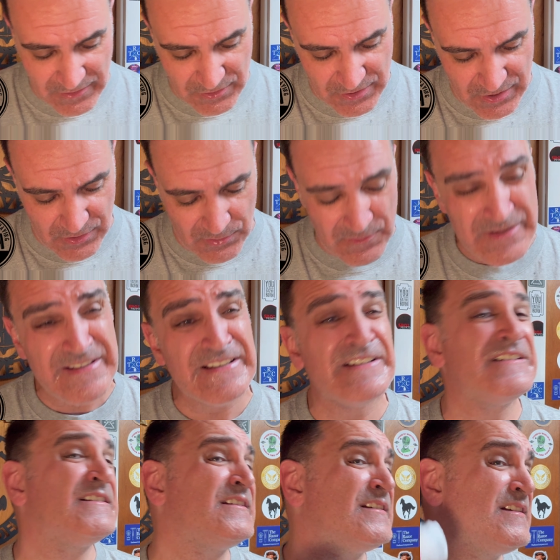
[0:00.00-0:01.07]
ago
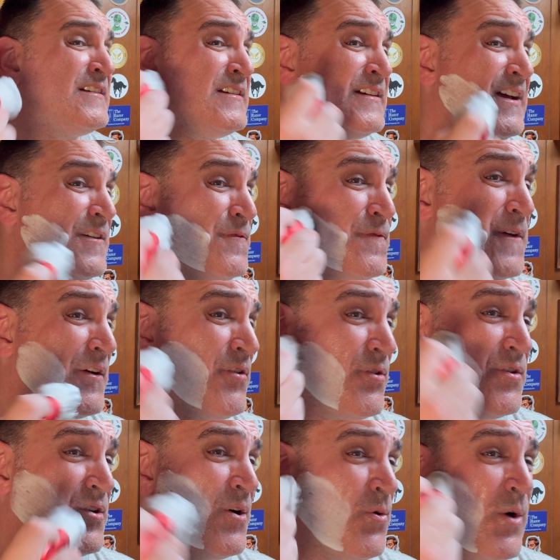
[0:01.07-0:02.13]
and figured,
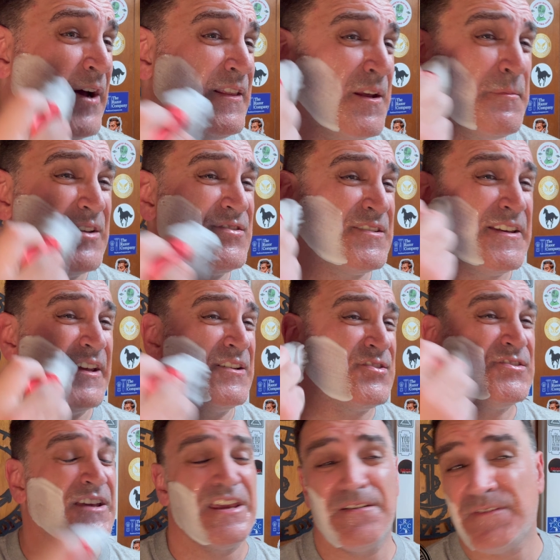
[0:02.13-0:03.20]
you know what, let me just get a
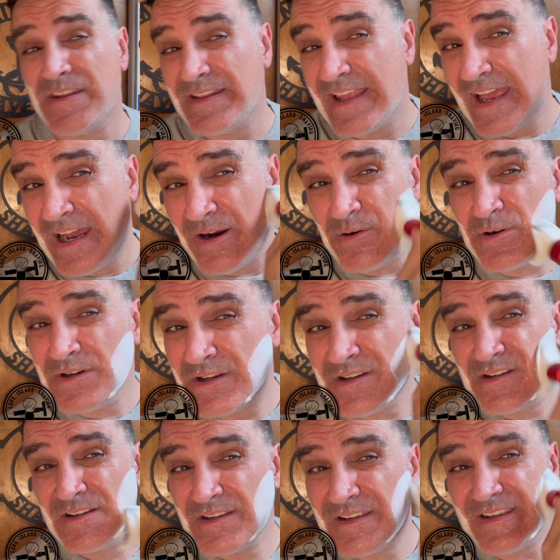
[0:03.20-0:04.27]
shave in now
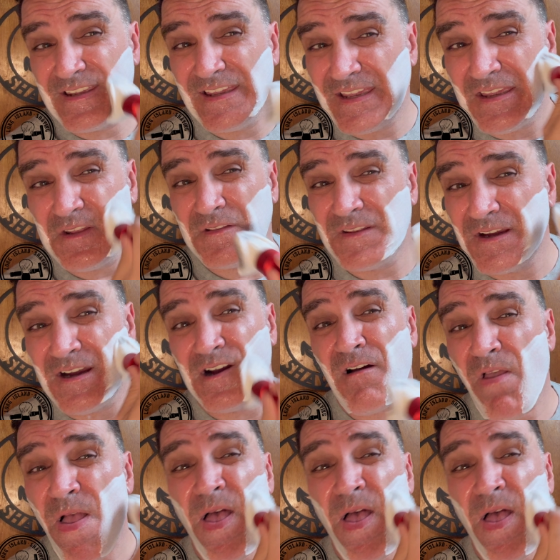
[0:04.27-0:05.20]
and uh,